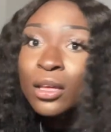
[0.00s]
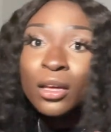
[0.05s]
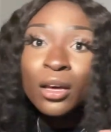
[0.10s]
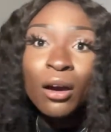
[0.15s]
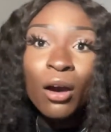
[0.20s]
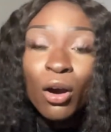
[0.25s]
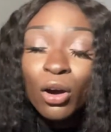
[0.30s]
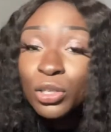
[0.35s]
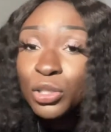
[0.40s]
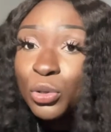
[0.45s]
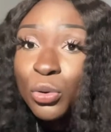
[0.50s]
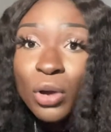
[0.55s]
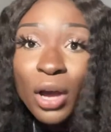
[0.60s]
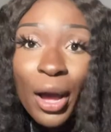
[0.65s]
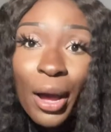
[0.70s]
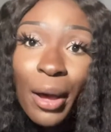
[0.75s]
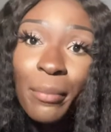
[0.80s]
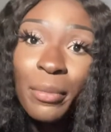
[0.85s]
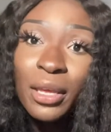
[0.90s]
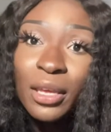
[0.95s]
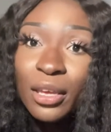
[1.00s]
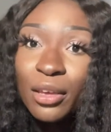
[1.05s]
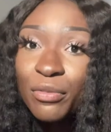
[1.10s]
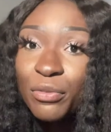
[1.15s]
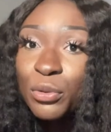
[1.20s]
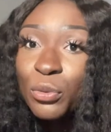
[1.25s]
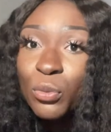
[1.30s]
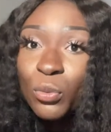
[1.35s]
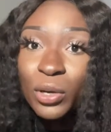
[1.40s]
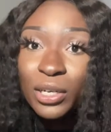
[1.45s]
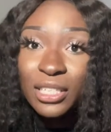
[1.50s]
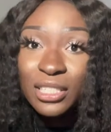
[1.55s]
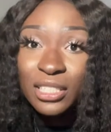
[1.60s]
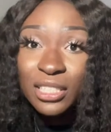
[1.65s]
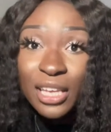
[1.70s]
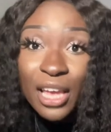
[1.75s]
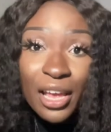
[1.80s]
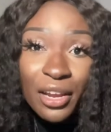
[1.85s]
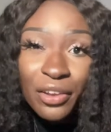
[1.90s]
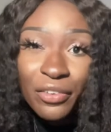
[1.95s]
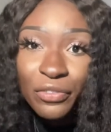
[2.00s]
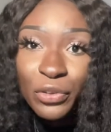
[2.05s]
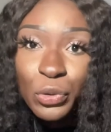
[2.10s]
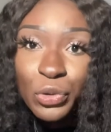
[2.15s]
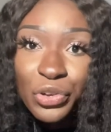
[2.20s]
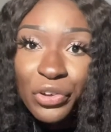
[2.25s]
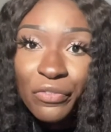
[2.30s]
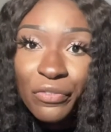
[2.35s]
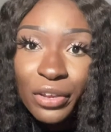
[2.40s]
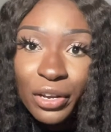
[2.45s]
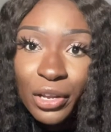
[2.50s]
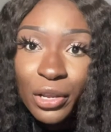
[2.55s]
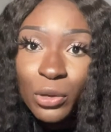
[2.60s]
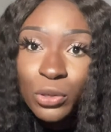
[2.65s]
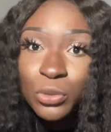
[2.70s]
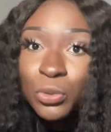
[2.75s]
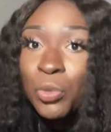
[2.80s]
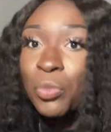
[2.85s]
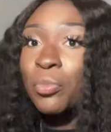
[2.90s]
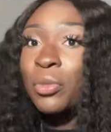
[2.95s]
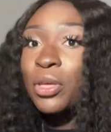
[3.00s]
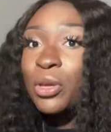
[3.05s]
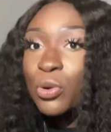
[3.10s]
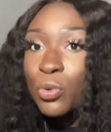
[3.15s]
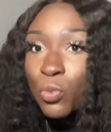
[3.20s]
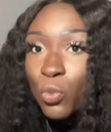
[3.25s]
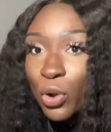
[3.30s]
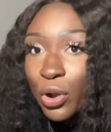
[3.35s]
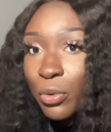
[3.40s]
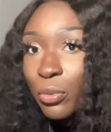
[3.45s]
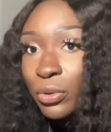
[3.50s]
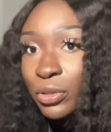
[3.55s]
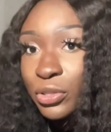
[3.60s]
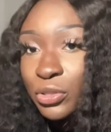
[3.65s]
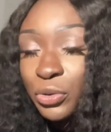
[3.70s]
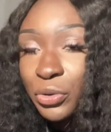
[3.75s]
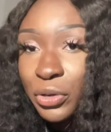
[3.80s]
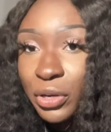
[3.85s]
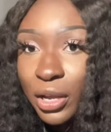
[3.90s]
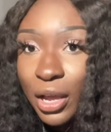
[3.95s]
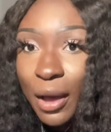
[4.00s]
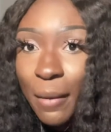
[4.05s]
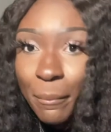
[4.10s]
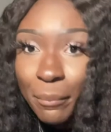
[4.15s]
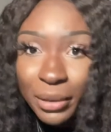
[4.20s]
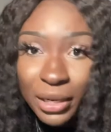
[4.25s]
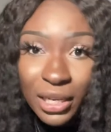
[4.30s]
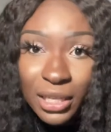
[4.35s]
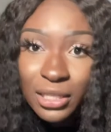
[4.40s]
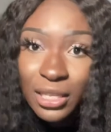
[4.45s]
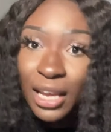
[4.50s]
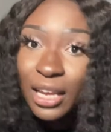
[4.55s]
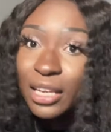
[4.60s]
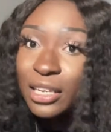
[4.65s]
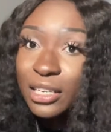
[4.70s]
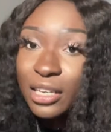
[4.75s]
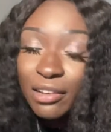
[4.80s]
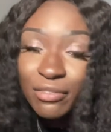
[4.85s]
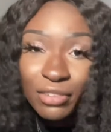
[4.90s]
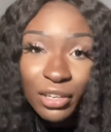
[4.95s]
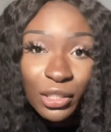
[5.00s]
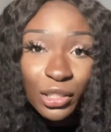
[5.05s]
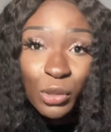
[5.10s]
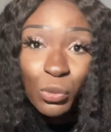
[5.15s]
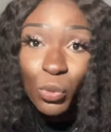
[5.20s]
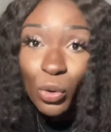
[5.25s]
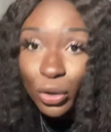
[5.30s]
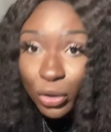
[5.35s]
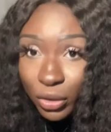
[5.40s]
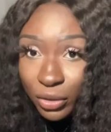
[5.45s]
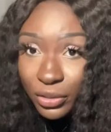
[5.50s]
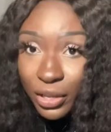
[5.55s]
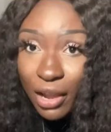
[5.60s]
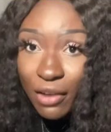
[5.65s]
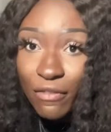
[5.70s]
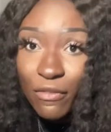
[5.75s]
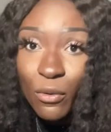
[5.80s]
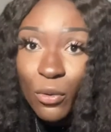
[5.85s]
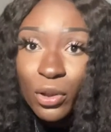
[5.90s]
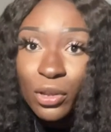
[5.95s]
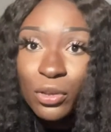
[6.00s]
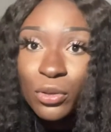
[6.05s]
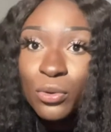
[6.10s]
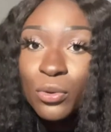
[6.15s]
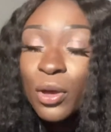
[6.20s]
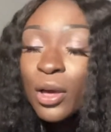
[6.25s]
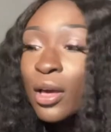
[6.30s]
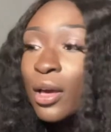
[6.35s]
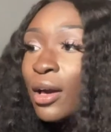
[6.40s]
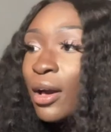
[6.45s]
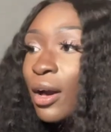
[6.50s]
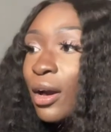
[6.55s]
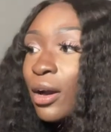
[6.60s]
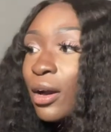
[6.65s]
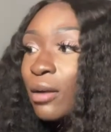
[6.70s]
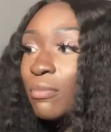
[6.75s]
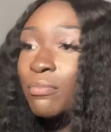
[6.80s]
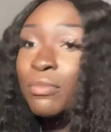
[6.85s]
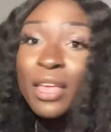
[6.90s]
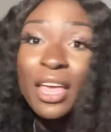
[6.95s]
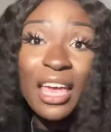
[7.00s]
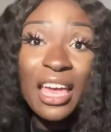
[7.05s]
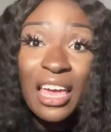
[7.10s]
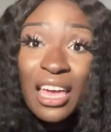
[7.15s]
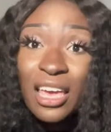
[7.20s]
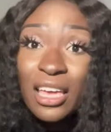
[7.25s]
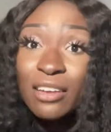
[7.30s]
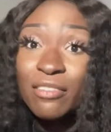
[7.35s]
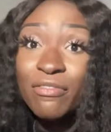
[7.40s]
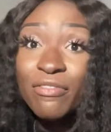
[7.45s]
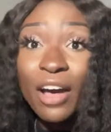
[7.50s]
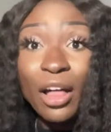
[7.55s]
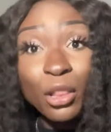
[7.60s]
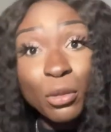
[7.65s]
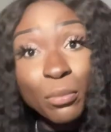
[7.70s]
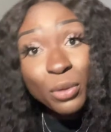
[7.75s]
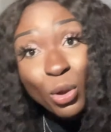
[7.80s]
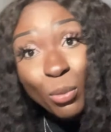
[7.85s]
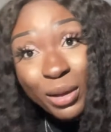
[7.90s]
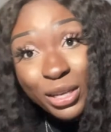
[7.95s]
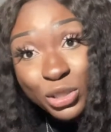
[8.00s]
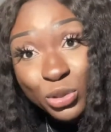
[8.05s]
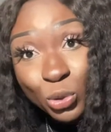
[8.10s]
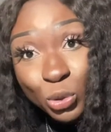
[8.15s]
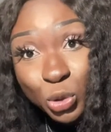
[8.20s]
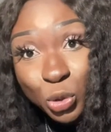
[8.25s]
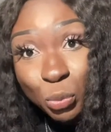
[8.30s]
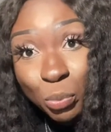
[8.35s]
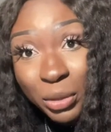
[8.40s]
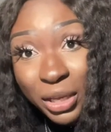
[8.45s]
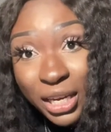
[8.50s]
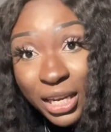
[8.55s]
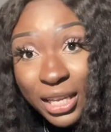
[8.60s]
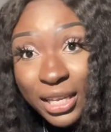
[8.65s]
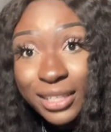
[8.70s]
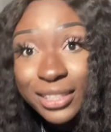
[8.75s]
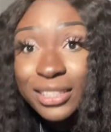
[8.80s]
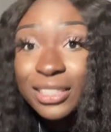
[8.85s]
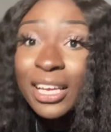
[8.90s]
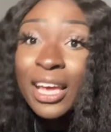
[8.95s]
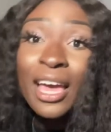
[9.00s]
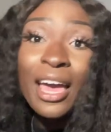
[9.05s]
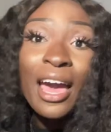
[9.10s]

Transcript: Also comment if you want to see any future videos with me or work with certain companies. I can definitely work on that for you. And follow on my social medias.